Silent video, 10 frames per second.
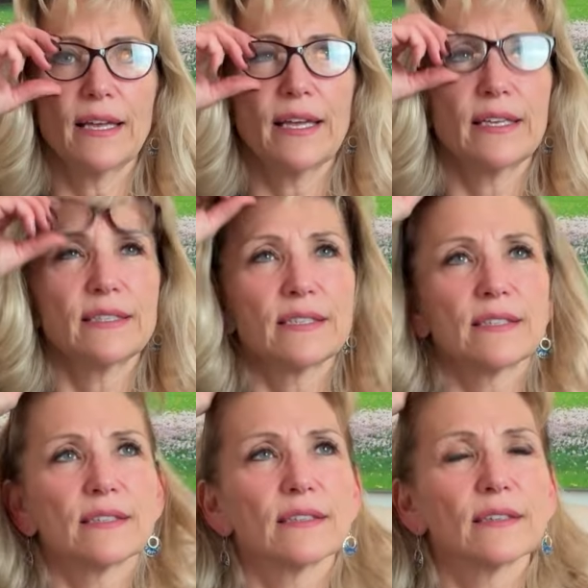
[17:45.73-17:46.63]

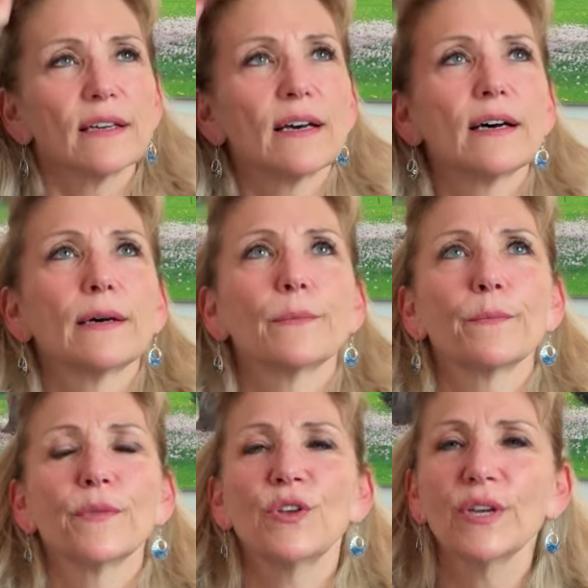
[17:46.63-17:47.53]
it's, um,
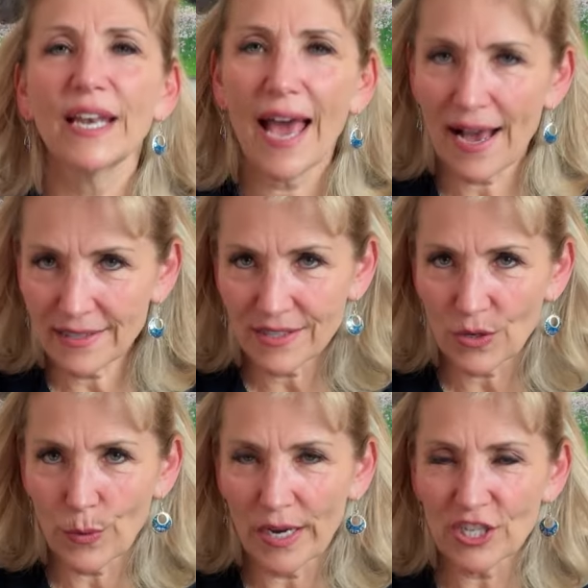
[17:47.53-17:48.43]
you can ask
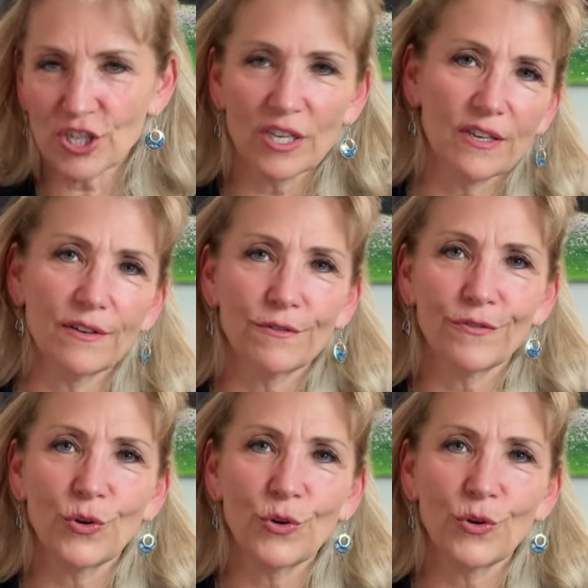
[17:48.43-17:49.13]
the question of